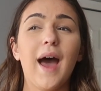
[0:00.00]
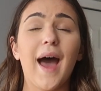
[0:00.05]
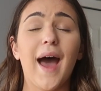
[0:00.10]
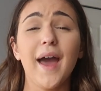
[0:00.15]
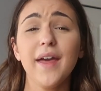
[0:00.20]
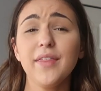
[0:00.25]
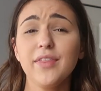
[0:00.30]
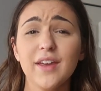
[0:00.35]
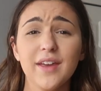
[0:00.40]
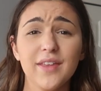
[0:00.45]

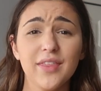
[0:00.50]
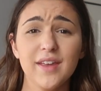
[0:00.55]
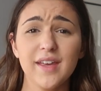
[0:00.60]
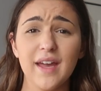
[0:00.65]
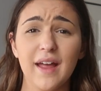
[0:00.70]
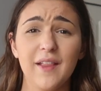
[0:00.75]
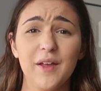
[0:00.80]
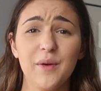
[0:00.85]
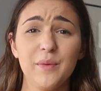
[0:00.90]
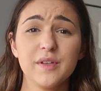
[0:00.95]
I think the
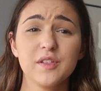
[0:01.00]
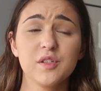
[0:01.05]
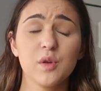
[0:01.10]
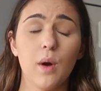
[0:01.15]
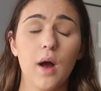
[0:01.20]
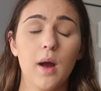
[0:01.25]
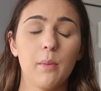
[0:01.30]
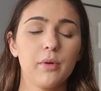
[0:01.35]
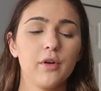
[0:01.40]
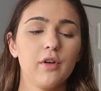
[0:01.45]
yellow is
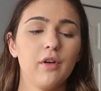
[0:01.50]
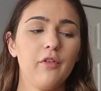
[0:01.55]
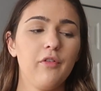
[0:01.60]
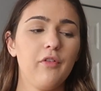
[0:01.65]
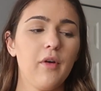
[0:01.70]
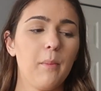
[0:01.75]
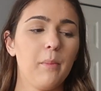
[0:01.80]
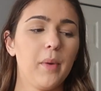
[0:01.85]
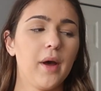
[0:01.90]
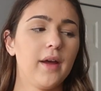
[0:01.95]
squat
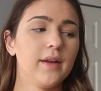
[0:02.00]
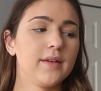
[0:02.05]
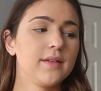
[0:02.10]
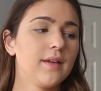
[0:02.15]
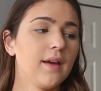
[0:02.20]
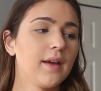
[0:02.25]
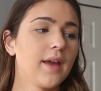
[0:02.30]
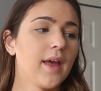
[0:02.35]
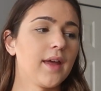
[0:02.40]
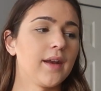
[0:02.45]
proof, but
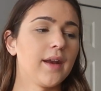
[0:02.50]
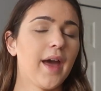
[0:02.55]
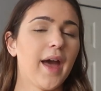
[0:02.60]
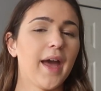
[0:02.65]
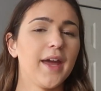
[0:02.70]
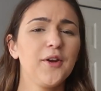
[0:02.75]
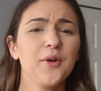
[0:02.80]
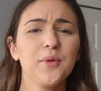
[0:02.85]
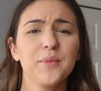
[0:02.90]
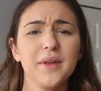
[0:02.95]
again,
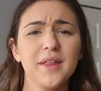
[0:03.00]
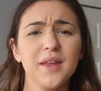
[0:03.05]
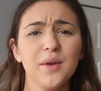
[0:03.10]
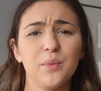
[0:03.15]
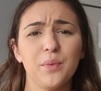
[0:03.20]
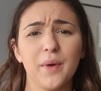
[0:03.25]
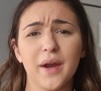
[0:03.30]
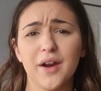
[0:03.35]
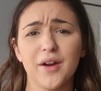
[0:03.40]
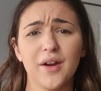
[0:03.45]
I don't really
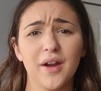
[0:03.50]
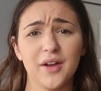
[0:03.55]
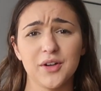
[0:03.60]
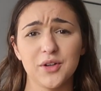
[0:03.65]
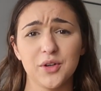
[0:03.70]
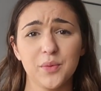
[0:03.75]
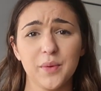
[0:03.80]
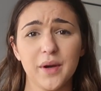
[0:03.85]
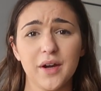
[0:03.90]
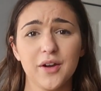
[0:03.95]
wear
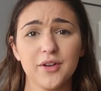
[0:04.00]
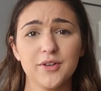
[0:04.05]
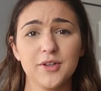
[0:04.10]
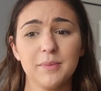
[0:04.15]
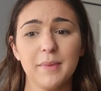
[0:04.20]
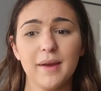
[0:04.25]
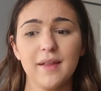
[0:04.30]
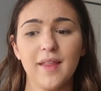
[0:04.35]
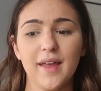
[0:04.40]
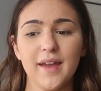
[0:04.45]
underwear under
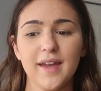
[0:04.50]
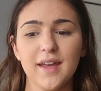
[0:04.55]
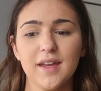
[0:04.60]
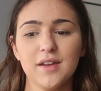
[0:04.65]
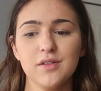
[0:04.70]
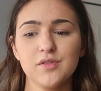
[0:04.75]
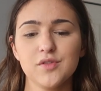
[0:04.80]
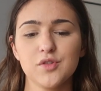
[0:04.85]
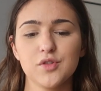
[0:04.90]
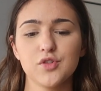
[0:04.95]
my
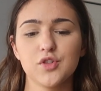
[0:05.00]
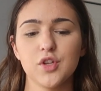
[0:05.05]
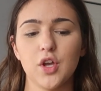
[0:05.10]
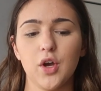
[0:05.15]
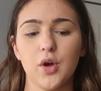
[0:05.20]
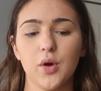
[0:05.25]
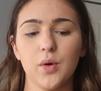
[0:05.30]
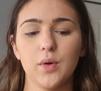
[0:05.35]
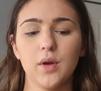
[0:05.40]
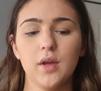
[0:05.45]
leggings,
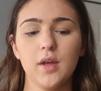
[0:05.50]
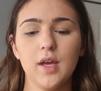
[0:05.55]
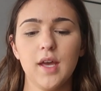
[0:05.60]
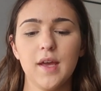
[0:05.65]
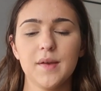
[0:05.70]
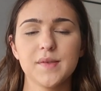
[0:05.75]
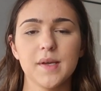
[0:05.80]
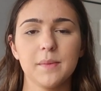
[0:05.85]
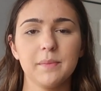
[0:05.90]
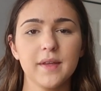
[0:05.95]
so
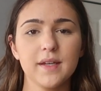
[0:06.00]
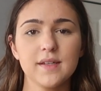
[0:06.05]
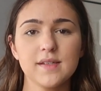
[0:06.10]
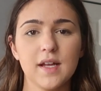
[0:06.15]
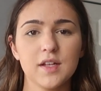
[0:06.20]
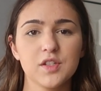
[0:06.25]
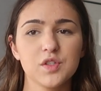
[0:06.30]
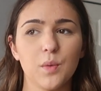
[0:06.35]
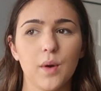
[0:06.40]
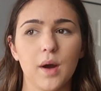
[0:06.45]
if something's
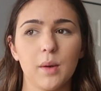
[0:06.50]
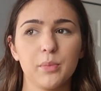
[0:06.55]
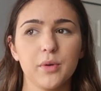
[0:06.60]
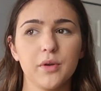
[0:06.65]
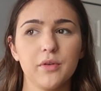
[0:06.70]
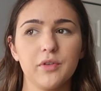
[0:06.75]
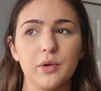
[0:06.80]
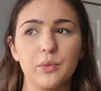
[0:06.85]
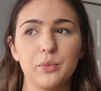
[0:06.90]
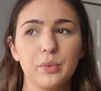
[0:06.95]
not squat
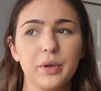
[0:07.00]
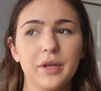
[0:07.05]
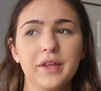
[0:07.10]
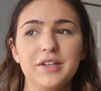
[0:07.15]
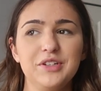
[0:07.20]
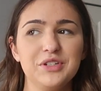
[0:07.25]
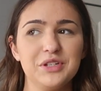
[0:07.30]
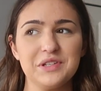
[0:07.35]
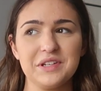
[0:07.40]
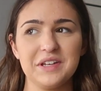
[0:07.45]
proof, you're
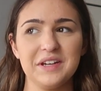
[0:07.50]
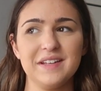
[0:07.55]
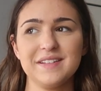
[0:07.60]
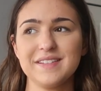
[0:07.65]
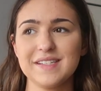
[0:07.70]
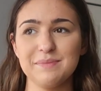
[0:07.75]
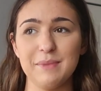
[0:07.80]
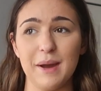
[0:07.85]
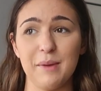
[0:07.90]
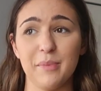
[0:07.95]
really just gonna
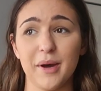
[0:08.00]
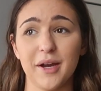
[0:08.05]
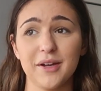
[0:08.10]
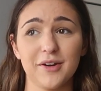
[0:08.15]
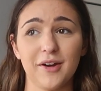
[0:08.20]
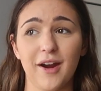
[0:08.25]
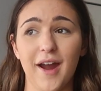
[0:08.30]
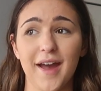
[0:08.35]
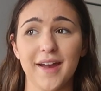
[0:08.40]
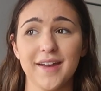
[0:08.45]
see my butt
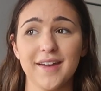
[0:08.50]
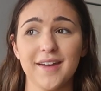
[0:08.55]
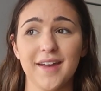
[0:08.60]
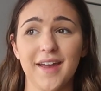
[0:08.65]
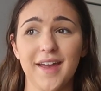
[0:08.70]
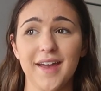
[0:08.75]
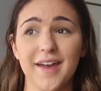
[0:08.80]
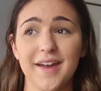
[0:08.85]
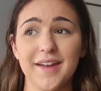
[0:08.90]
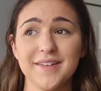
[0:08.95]
crack.
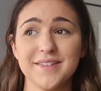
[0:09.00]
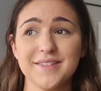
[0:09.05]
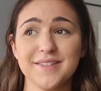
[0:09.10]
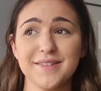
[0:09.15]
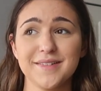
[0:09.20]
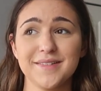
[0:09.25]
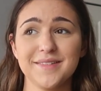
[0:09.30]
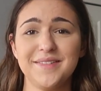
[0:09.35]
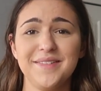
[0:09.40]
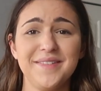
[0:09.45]
And
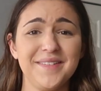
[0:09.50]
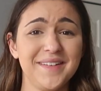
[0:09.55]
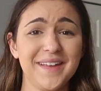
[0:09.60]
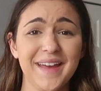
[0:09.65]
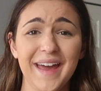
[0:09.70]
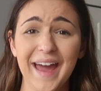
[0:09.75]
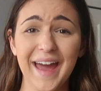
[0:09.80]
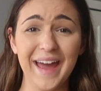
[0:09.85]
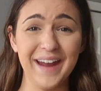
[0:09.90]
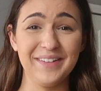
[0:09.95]

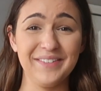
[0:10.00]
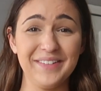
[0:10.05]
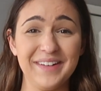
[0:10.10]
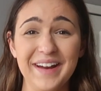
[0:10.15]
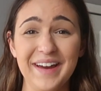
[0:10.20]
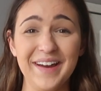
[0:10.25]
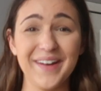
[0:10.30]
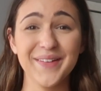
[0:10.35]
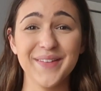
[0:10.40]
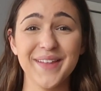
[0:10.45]
I don't
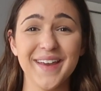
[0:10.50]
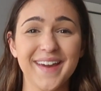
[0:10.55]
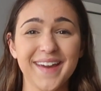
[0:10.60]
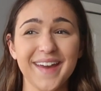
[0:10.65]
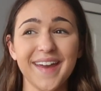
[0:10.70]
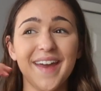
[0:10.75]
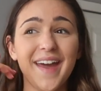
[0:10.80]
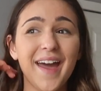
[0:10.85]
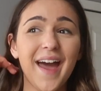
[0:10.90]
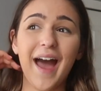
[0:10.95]
know, like,
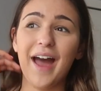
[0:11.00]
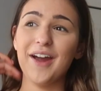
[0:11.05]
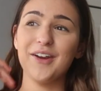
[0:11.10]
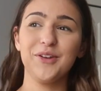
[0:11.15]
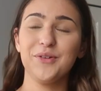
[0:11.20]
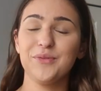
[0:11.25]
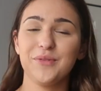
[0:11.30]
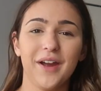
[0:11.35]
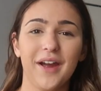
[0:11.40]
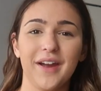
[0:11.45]

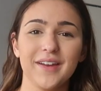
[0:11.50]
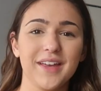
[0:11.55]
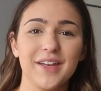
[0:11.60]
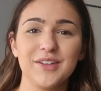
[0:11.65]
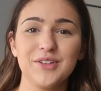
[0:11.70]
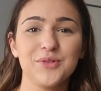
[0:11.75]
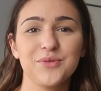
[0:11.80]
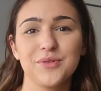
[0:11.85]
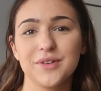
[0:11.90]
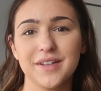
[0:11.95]

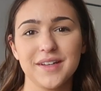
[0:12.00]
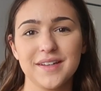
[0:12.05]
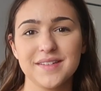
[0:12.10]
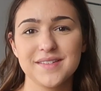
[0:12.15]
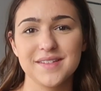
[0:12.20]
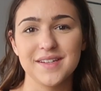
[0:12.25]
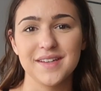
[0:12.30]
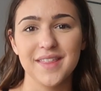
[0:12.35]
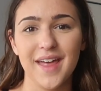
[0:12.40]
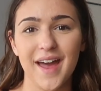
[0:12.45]
can you really
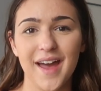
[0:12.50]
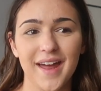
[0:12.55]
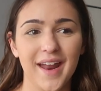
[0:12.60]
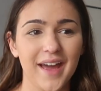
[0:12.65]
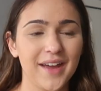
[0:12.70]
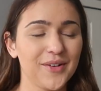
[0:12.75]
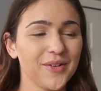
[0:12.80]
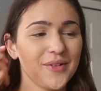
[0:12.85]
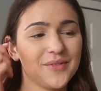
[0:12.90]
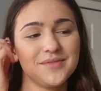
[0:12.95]
see that?
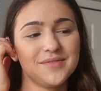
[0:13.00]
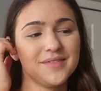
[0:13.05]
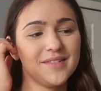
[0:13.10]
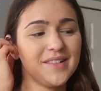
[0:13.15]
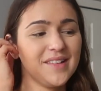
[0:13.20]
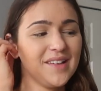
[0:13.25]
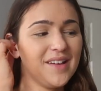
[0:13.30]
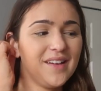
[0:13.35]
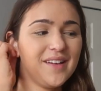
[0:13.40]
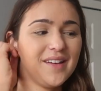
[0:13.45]
I don't
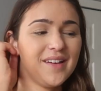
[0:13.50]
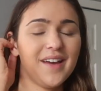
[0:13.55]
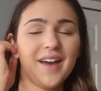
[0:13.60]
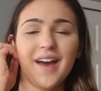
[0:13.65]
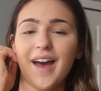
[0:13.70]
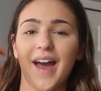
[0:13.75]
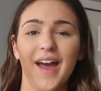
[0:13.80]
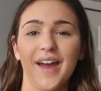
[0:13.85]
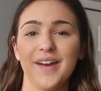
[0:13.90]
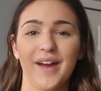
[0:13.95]

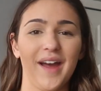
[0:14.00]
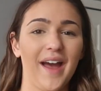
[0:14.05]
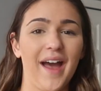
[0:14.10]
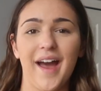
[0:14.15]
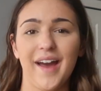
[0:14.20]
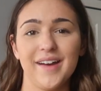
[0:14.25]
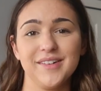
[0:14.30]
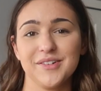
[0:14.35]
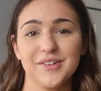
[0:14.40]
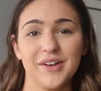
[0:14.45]

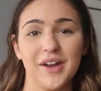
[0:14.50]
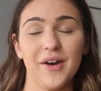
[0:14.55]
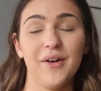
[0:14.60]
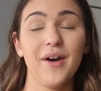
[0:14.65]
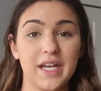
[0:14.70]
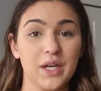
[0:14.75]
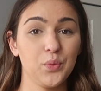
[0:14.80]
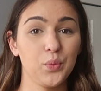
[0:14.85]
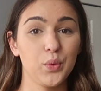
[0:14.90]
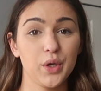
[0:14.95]
know.
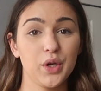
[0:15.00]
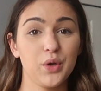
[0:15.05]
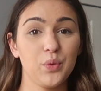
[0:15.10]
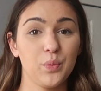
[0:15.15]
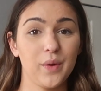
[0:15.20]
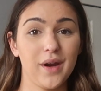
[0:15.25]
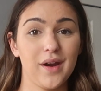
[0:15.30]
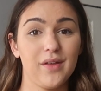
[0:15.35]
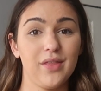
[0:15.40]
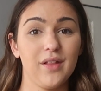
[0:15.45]
wouldn't
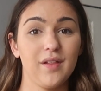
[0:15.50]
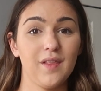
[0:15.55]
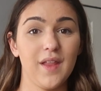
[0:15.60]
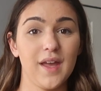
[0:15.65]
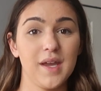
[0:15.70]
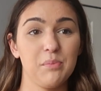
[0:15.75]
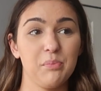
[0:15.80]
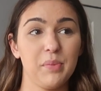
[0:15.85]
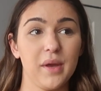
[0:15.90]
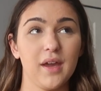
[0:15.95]
wear the
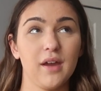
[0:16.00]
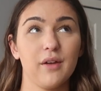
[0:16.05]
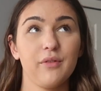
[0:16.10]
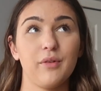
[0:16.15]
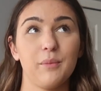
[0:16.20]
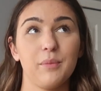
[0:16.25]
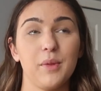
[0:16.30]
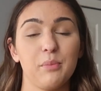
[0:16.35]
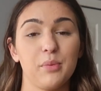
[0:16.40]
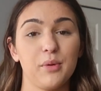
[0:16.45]
light pink
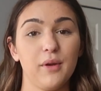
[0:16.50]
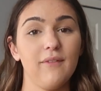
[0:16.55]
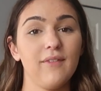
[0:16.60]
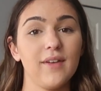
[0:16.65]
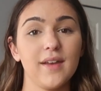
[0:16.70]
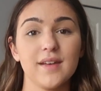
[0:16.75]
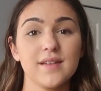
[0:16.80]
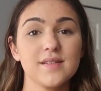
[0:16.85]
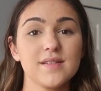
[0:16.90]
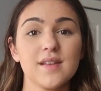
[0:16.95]
from the
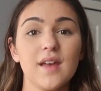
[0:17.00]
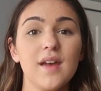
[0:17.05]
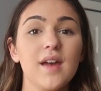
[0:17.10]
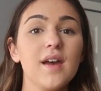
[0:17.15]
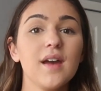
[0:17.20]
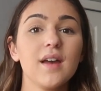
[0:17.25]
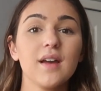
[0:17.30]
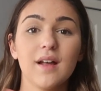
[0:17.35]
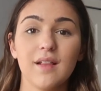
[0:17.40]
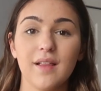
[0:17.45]
previous
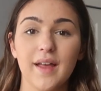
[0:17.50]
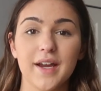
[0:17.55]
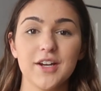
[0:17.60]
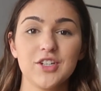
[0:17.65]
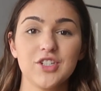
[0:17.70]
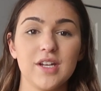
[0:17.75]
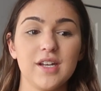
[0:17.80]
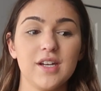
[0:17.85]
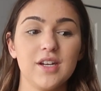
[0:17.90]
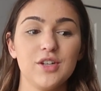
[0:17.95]

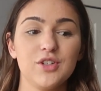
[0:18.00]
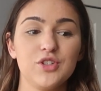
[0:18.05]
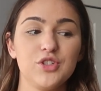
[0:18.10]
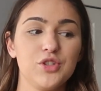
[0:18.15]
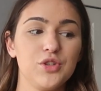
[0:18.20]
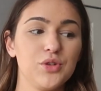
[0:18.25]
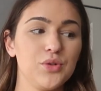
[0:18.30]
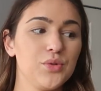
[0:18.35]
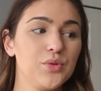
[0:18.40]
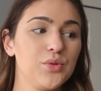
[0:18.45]
collection
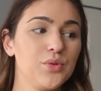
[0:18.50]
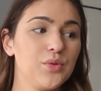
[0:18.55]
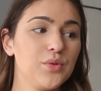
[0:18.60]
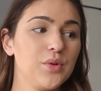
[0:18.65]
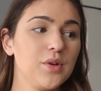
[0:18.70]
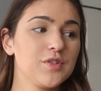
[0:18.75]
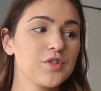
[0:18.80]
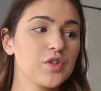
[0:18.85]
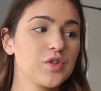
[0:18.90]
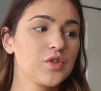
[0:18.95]

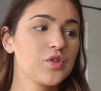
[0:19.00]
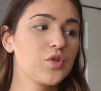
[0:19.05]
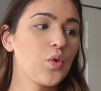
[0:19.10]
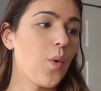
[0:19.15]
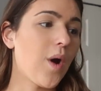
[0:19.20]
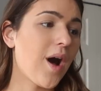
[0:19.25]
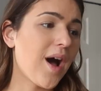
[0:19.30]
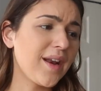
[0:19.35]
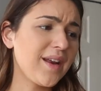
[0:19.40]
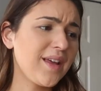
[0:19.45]
to
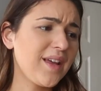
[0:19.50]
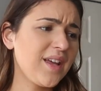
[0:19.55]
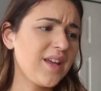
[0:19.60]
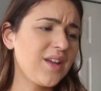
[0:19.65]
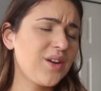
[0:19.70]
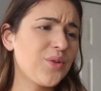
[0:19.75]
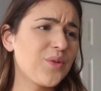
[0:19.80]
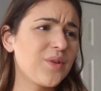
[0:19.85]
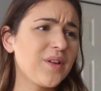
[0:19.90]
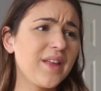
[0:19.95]
squat
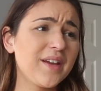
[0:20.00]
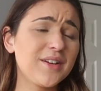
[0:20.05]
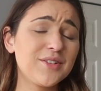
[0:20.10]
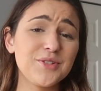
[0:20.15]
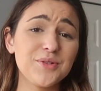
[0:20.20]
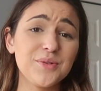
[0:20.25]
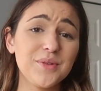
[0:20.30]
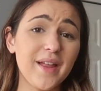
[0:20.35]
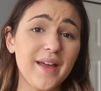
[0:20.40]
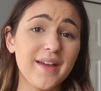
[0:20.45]
in or like
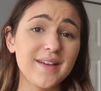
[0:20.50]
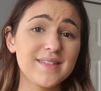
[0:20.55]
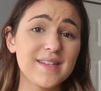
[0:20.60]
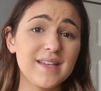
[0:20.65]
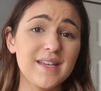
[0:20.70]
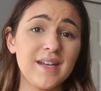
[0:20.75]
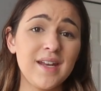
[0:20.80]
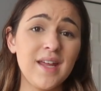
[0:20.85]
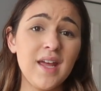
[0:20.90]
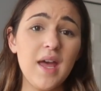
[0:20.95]
do legs
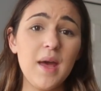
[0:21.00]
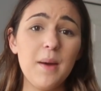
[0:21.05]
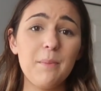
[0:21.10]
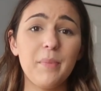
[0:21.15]
in.